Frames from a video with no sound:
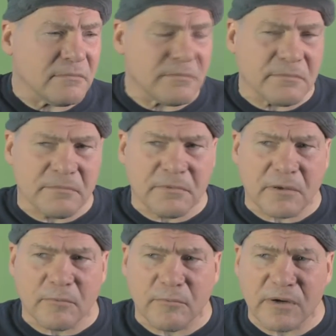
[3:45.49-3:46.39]
I'm
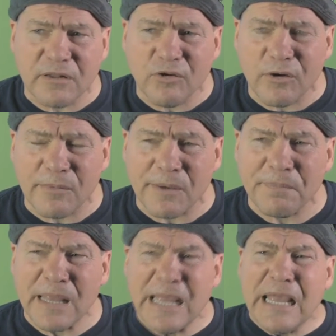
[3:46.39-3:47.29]
like, "What are you talking
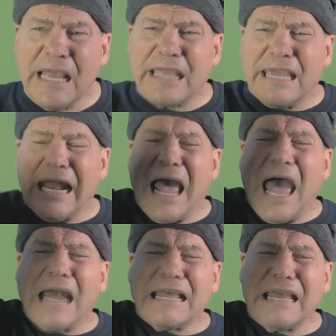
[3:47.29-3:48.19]
about?" "Get
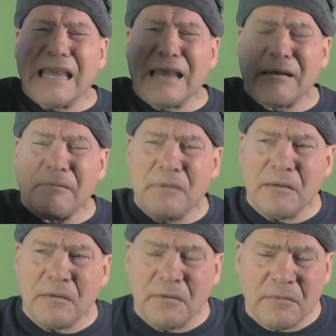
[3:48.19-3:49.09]
out of here!"
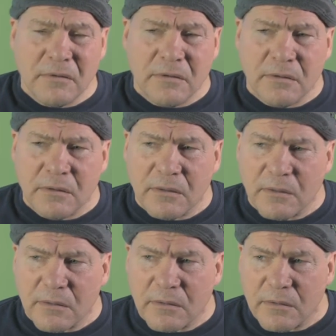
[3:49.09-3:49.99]

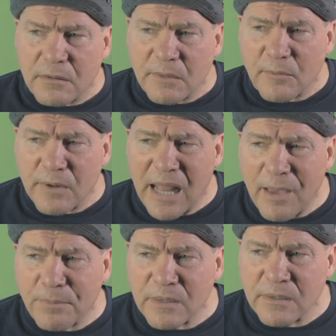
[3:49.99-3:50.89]
I'm like, "What
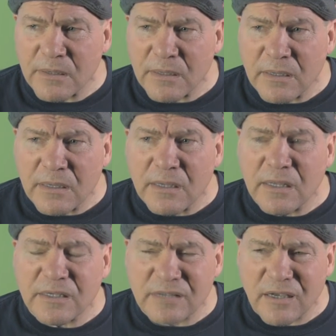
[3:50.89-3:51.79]
happened?"
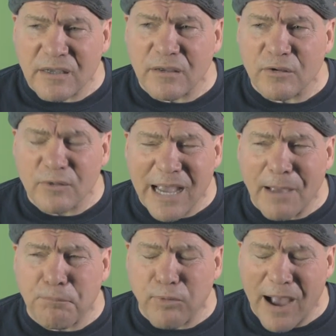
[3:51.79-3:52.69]
He's like, "You
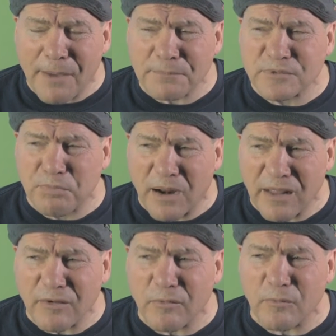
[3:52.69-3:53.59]
got problems,
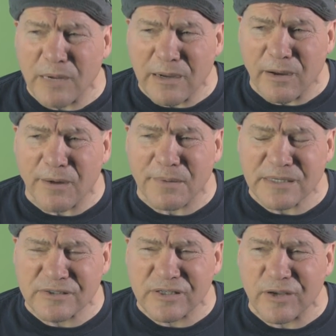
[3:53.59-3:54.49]
buddy. I'm
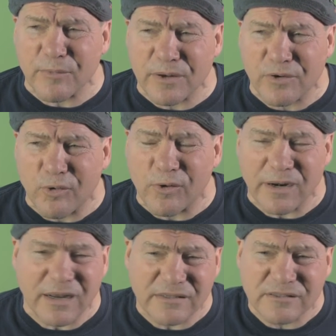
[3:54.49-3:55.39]
going to see you in
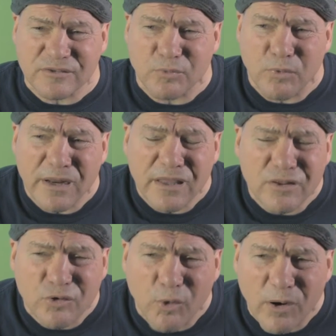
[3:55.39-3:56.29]
court." I said, "What are
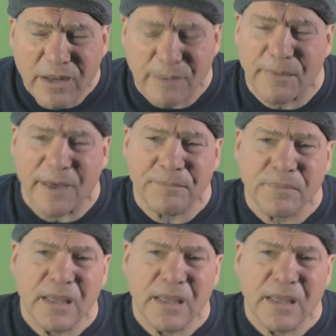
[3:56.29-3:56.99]
you talking about?"